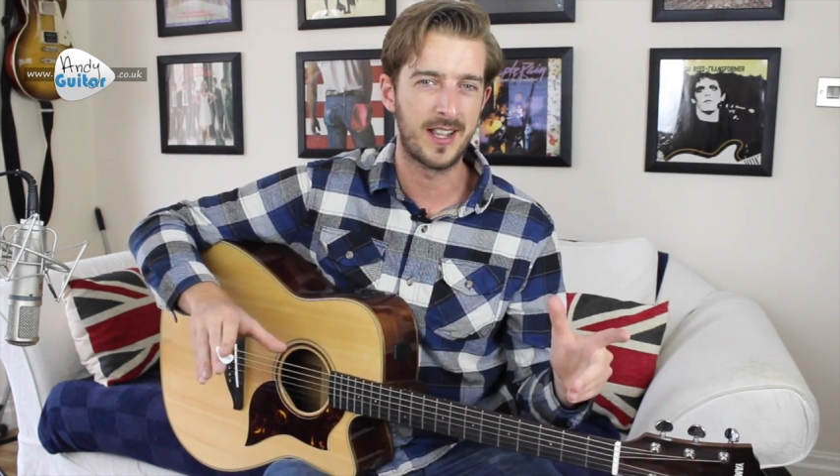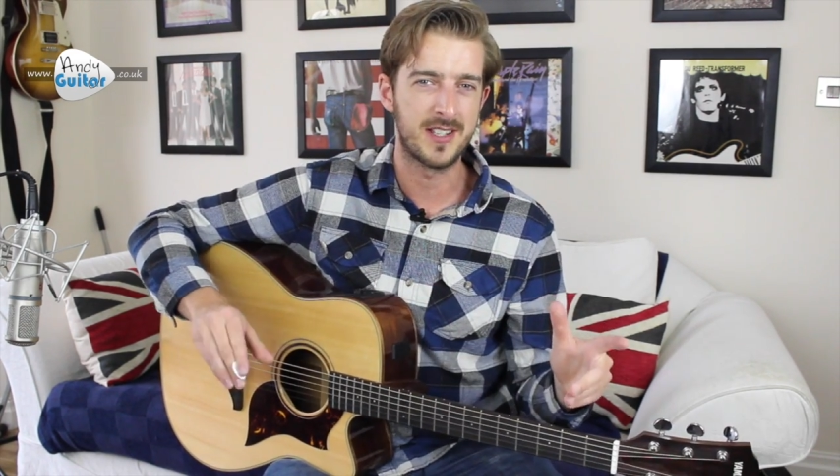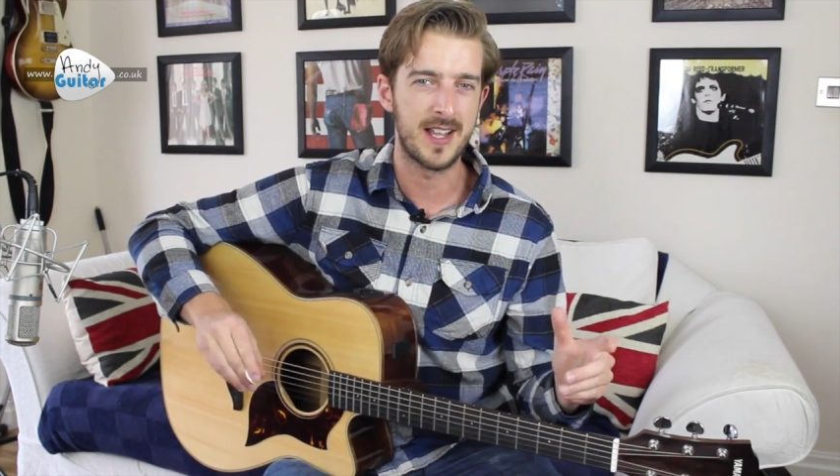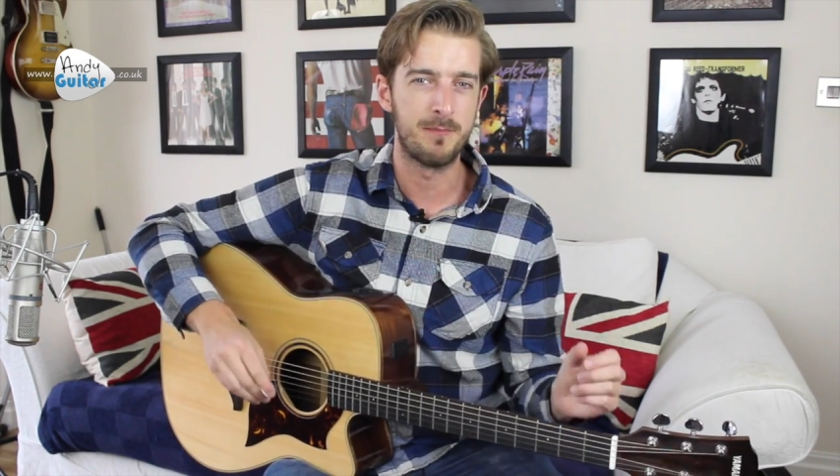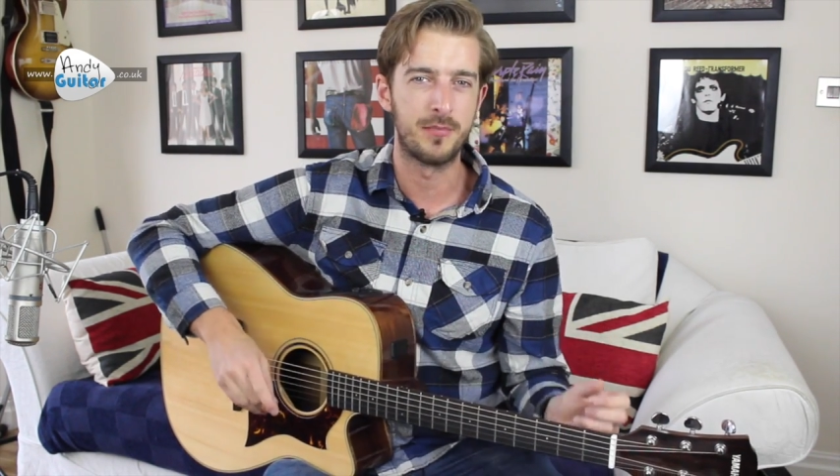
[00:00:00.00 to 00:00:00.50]

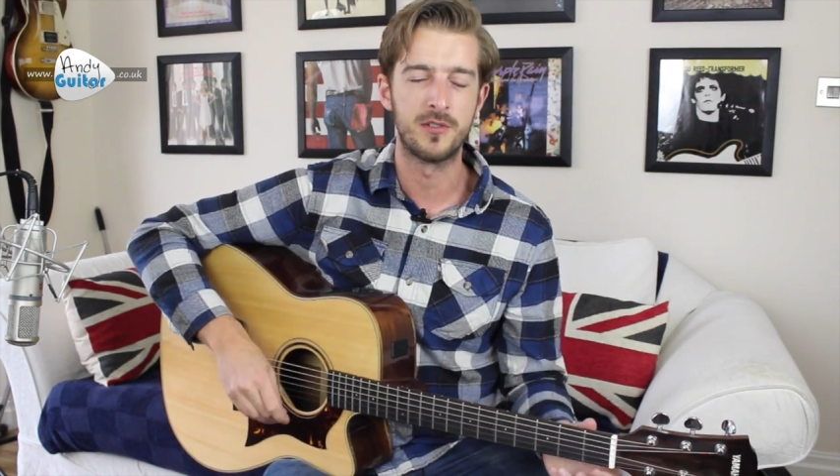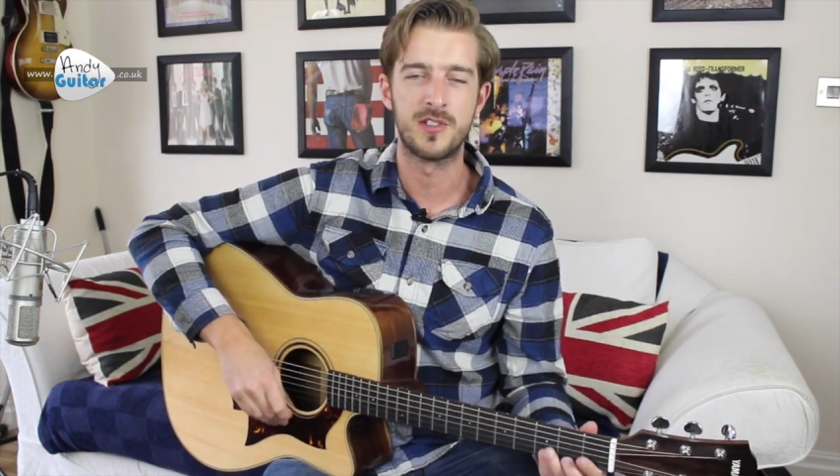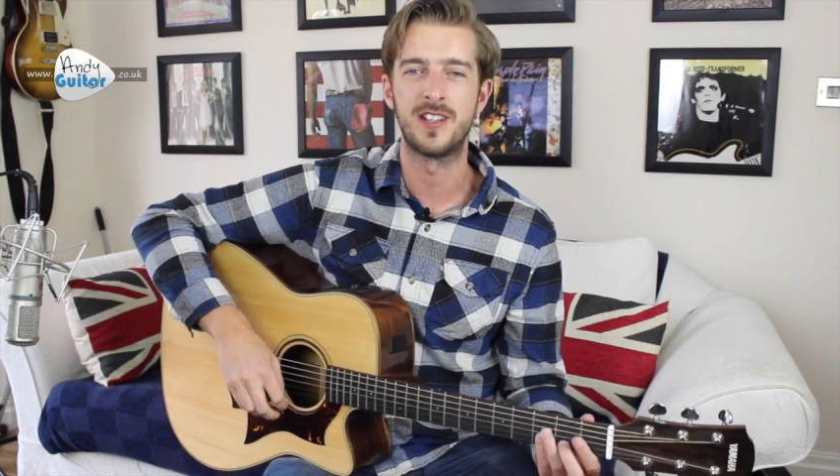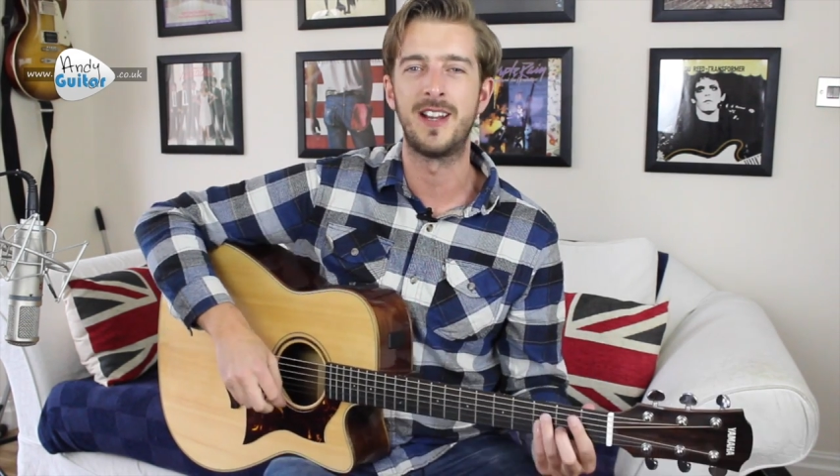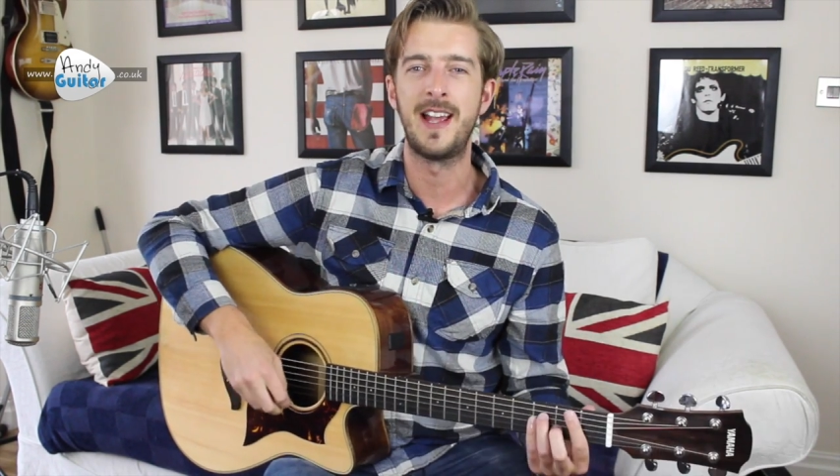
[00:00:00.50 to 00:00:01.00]

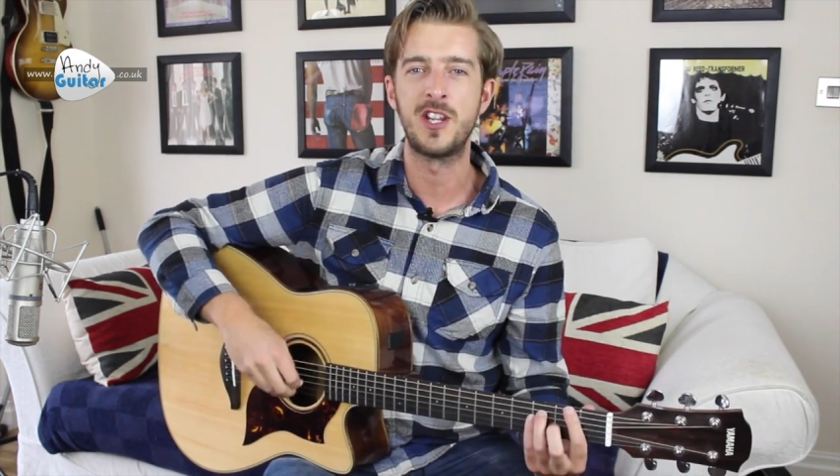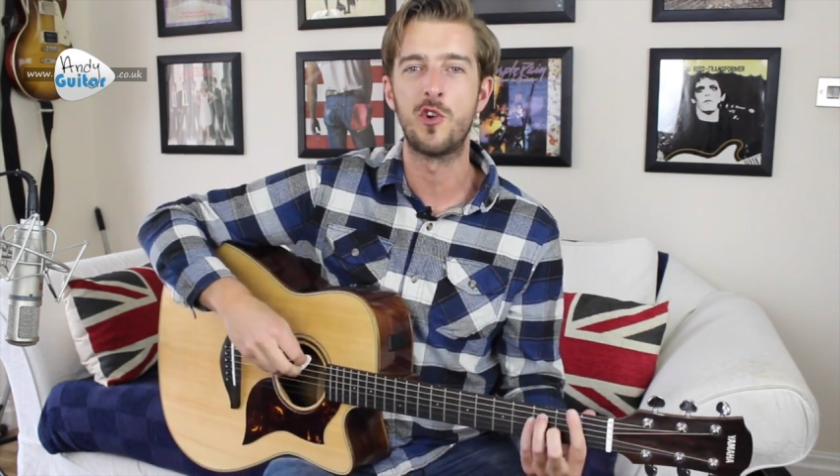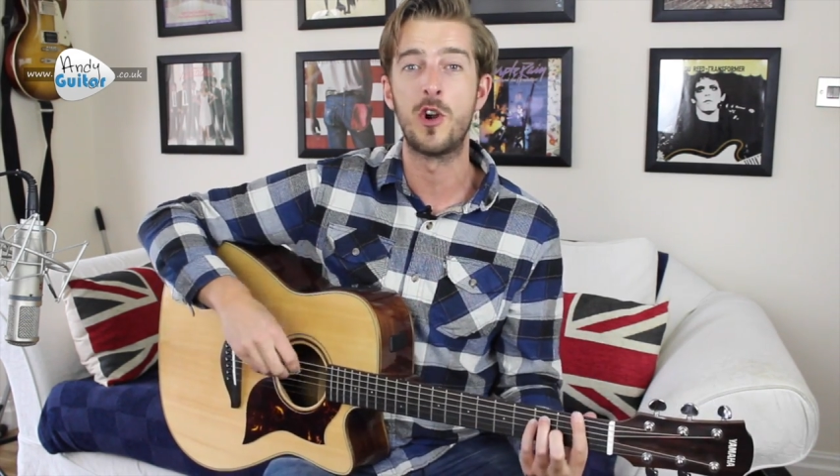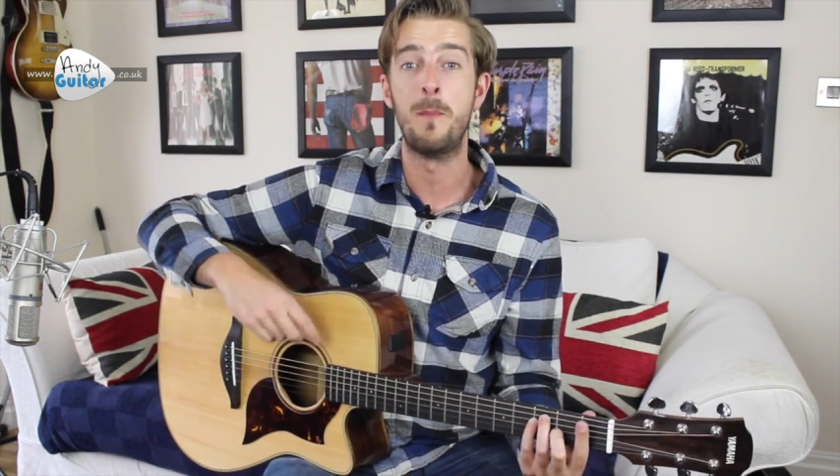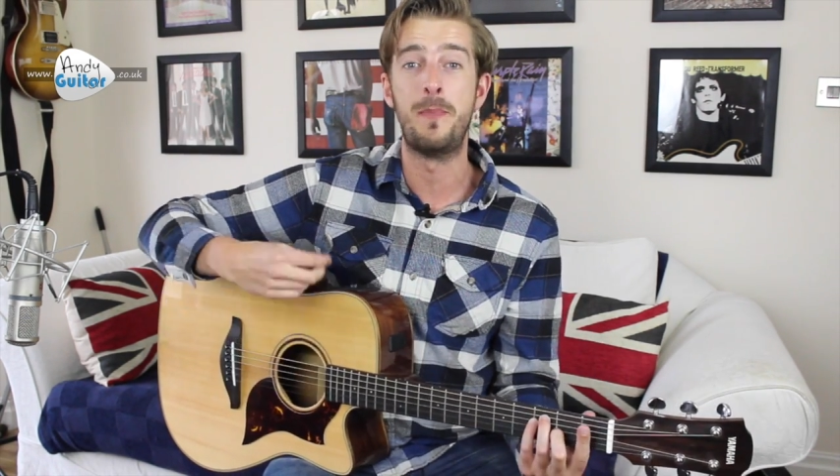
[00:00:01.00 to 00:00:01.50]
examples to let
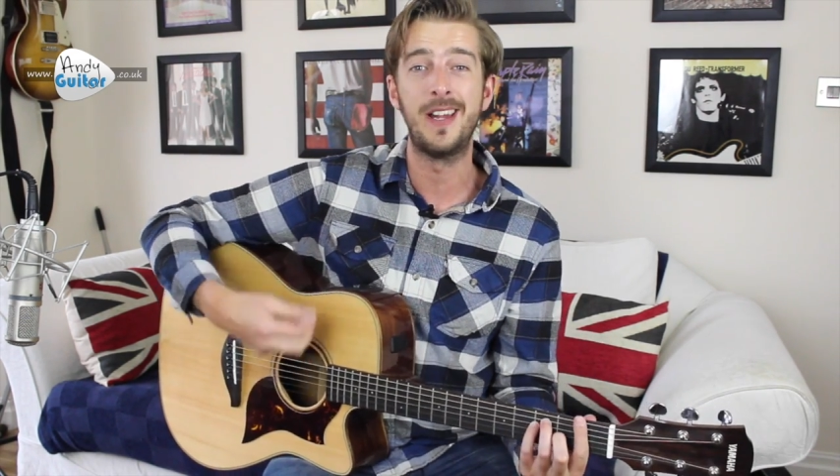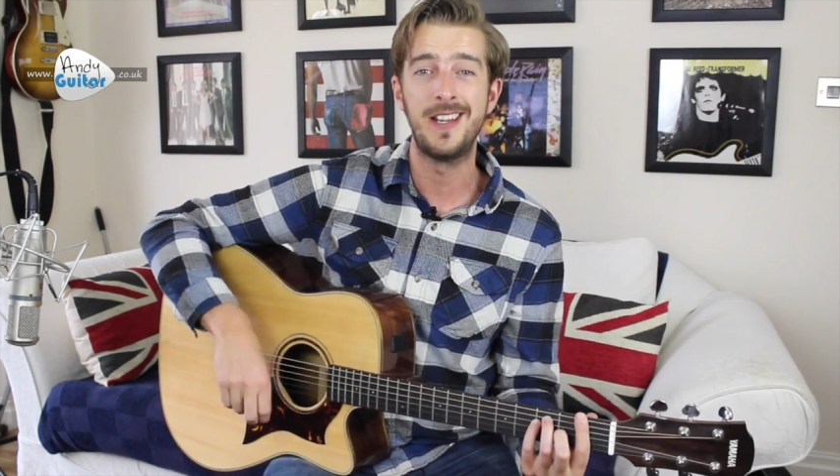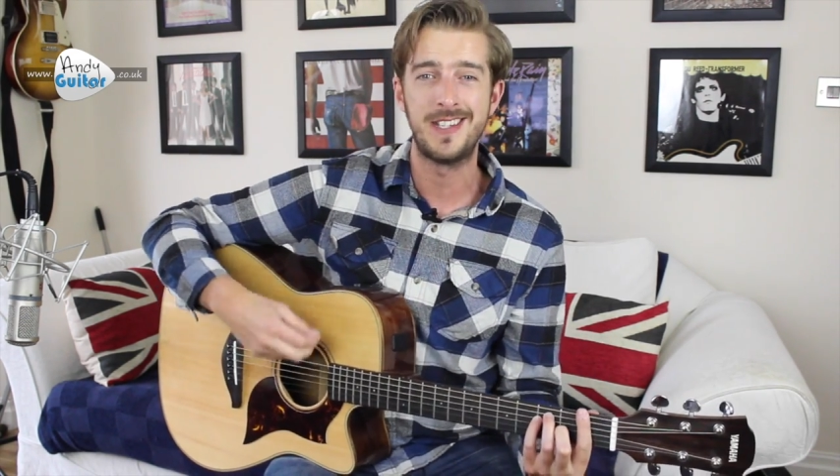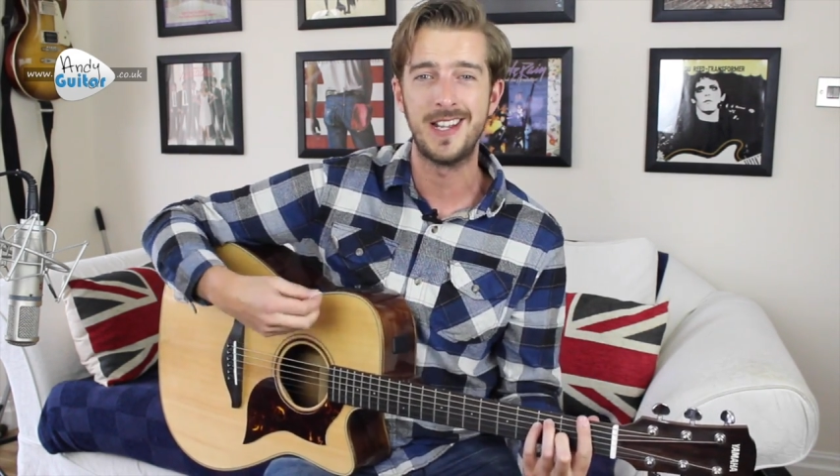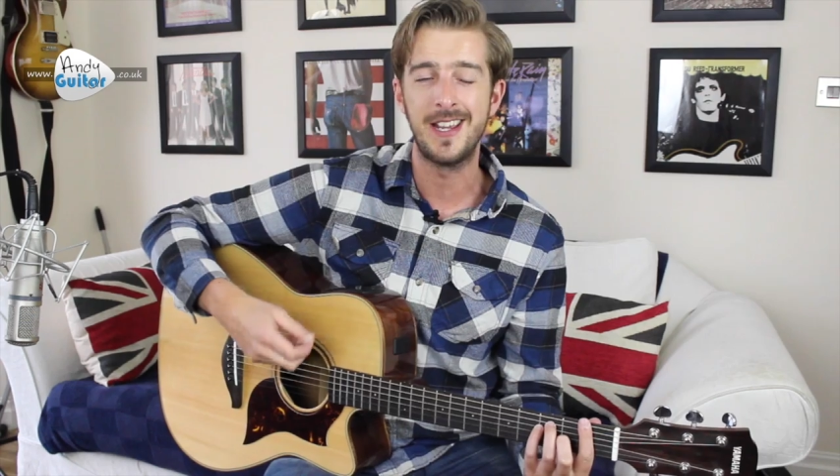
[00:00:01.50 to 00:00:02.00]
your
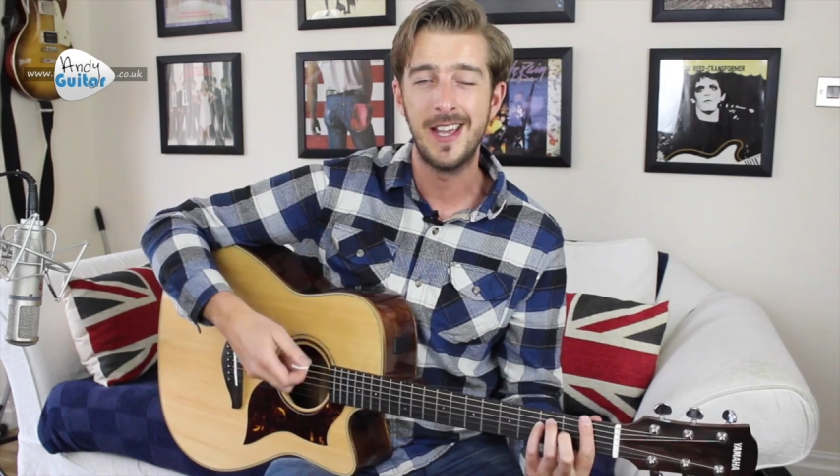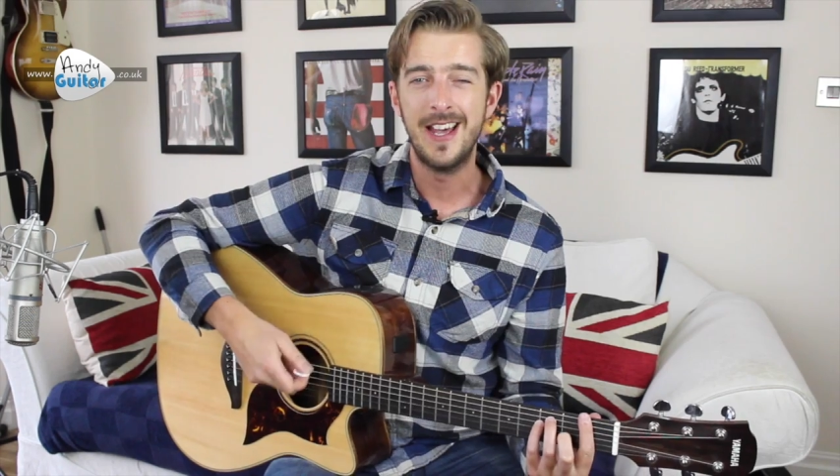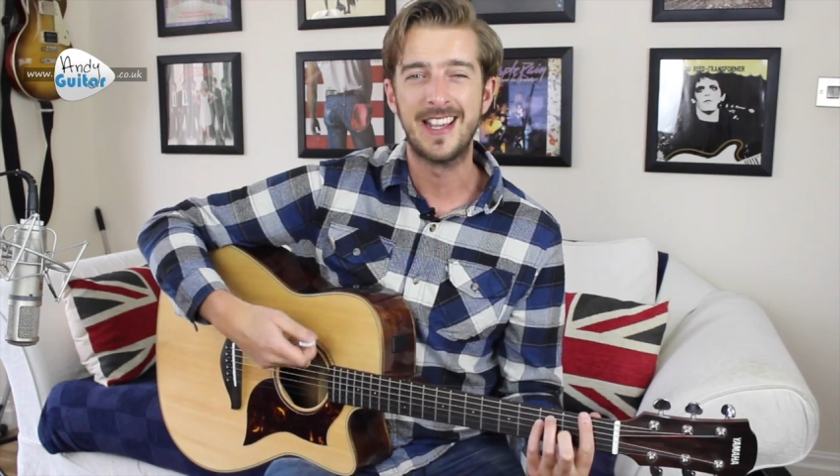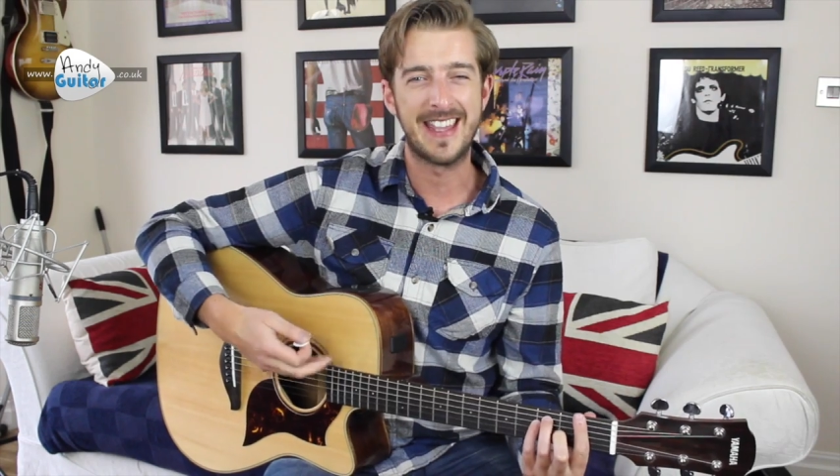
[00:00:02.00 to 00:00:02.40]
ability